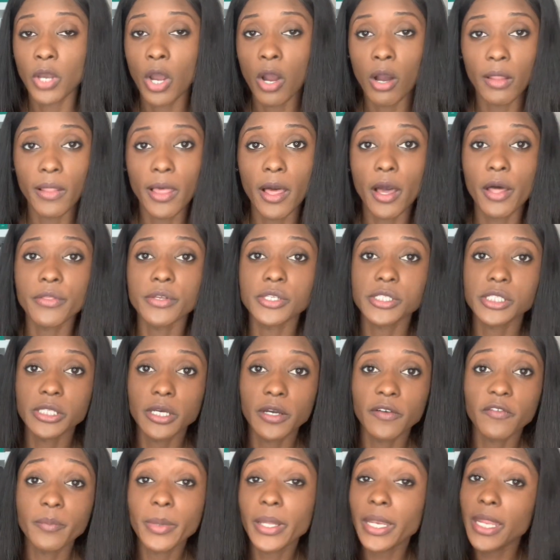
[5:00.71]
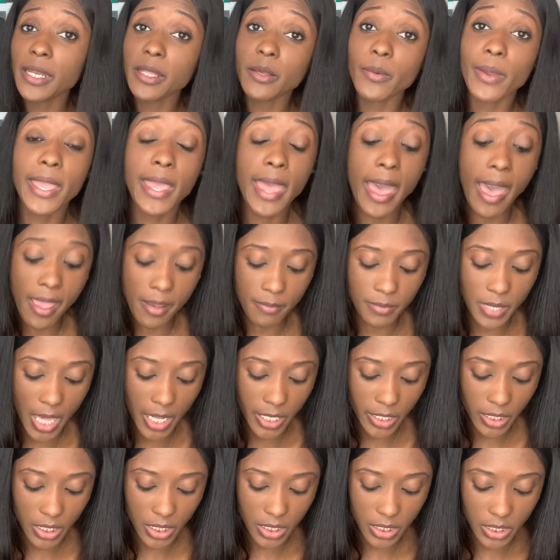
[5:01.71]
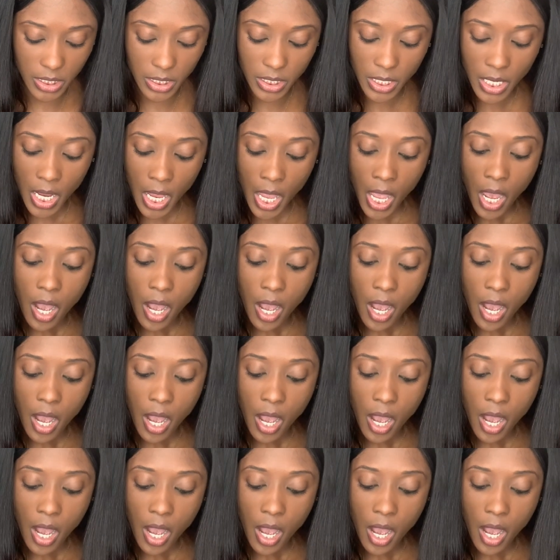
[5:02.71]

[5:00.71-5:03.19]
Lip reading: all that other stuff. But anyway, I am not a gunner.